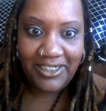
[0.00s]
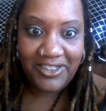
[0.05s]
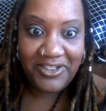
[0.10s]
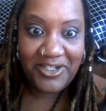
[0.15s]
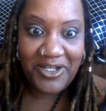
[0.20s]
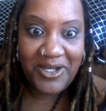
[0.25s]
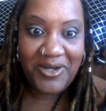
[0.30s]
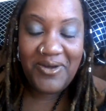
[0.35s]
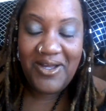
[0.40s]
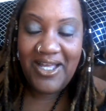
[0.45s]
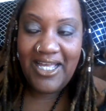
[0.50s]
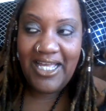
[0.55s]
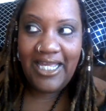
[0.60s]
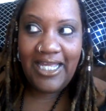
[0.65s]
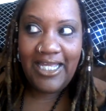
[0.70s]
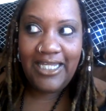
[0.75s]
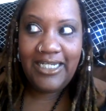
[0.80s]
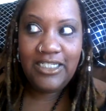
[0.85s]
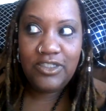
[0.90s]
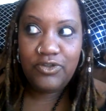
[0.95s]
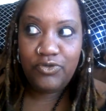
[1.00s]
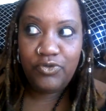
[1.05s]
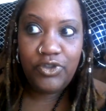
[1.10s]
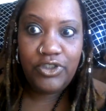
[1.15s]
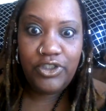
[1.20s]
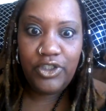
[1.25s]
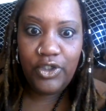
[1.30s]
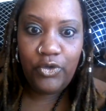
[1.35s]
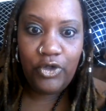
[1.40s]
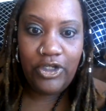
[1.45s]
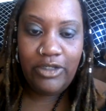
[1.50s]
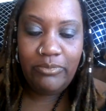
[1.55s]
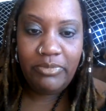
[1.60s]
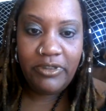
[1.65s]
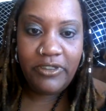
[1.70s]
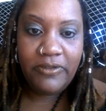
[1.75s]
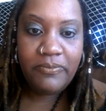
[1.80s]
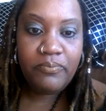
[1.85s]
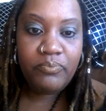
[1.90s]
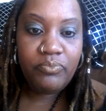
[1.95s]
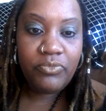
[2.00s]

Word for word: you know and it's really creepy